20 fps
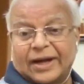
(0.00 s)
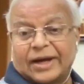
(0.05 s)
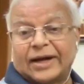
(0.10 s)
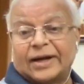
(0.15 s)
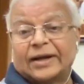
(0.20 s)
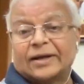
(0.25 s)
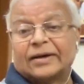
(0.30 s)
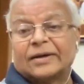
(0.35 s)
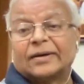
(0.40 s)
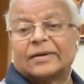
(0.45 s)

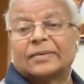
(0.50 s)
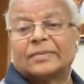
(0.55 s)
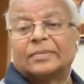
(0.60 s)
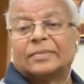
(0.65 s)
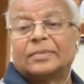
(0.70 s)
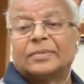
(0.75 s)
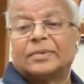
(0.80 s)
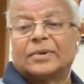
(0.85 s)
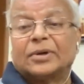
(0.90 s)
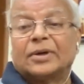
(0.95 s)
And uh,
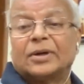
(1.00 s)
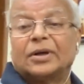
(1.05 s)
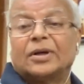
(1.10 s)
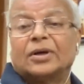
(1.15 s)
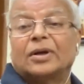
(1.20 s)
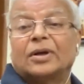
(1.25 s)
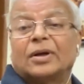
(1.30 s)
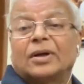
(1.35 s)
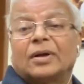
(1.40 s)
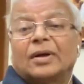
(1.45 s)

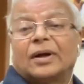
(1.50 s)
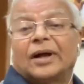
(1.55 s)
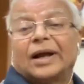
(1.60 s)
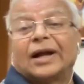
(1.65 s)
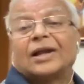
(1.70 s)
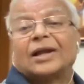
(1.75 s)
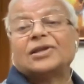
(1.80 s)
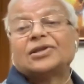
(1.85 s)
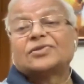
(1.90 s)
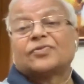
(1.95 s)

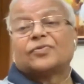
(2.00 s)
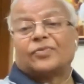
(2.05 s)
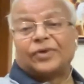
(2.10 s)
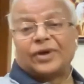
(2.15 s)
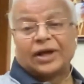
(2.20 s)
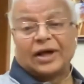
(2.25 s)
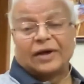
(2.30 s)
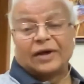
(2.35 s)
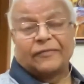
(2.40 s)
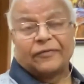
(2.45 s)
at least
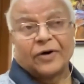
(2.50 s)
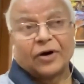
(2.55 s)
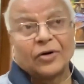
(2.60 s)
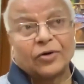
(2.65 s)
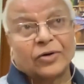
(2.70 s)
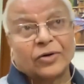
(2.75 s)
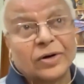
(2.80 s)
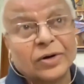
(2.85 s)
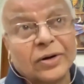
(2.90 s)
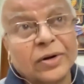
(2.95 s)
we have
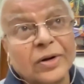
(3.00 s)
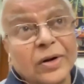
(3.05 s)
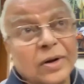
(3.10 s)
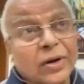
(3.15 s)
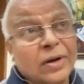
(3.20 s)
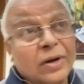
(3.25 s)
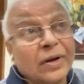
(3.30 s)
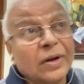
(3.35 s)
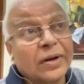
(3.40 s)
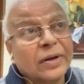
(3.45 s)
found
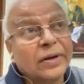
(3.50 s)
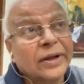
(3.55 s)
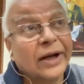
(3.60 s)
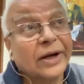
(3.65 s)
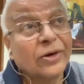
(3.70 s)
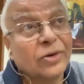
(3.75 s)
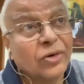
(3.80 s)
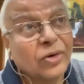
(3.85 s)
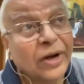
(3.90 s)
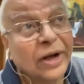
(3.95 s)

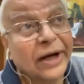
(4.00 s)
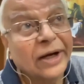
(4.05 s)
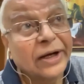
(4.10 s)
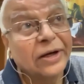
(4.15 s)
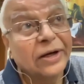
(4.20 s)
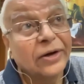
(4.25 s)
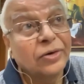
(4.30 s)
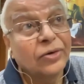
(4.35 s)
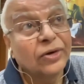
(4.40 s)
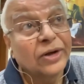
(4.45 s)
that to
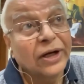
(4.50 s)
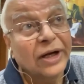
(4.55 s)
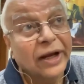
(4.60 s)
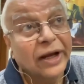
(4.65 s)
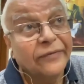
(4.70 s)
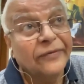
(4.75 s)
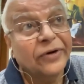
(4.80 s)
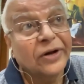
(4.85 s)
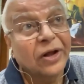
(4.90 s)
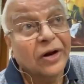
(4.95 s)
get into the
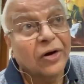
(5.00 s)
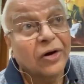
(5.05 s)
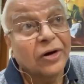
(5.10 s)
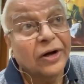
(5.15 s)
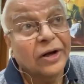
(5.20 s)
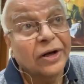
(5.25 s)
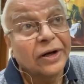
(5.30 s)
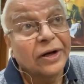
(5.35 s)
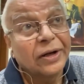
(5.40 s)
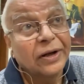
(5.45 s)
left
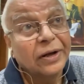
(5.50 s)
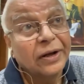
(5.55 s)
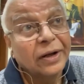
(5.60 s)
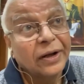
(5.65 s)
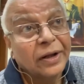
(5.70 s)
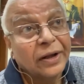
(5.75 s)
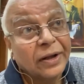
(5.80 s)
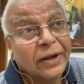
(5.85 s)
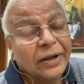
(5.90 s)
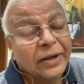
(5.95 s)
carotid,
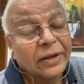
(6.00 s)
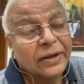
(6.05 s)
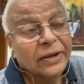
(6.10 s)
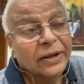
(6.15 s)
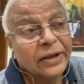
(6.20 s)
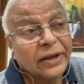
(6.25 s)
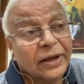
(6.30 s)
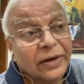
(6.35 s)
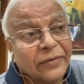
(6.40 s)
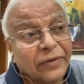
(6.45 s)

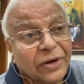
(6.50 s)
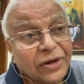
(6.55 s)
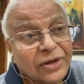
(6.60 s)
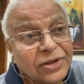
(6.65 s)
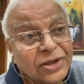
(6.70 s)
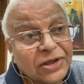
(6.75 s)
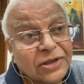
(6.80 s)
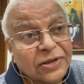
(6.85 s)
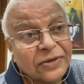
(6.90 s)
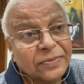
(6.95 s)
the
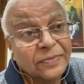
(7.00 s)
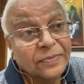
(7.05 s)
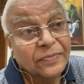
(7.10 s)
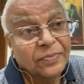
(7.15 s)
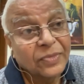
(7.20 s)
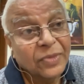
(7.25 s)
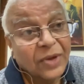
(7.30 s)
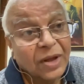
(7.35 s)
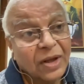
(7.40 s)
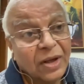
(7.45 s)
reverse
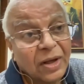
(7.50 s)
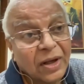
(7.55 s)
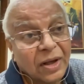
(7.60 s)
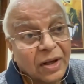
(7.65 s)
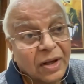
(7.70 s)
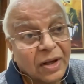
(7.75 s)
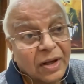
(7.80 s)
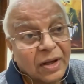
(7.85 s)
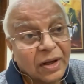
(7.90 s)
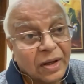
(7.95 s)

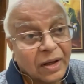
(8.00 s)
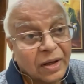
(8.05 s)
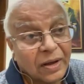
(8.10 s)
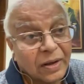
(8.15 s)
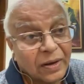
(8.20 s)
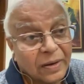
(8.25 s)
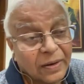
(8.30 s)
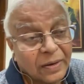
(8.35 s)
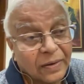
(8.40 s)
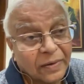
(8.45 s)

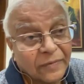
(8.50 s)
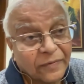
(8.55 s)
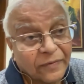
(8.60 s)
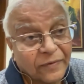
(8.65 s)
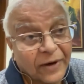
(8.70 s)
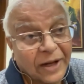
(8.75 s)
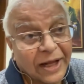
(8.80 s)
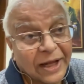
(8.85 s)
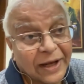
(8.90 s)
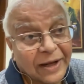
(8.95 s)
uh,
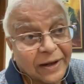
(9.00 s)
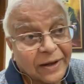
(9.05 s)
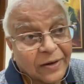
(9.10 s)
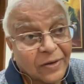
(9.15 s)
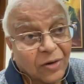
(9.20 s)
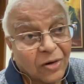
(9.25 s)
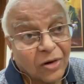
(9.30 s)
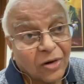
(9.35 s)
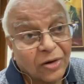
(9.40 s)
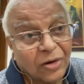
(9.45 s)
flick
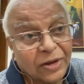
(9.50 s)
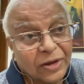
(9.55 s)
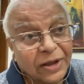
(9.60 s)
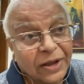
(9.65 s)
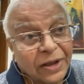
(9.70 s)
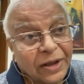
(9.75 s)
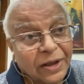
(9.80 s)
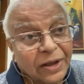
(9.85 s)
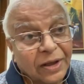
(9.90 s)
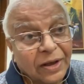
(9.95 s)
or
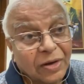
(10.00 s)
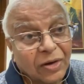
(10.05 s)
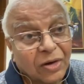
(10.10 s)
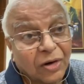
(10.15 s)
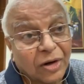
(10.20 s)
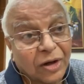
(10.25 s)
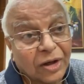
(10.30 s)
the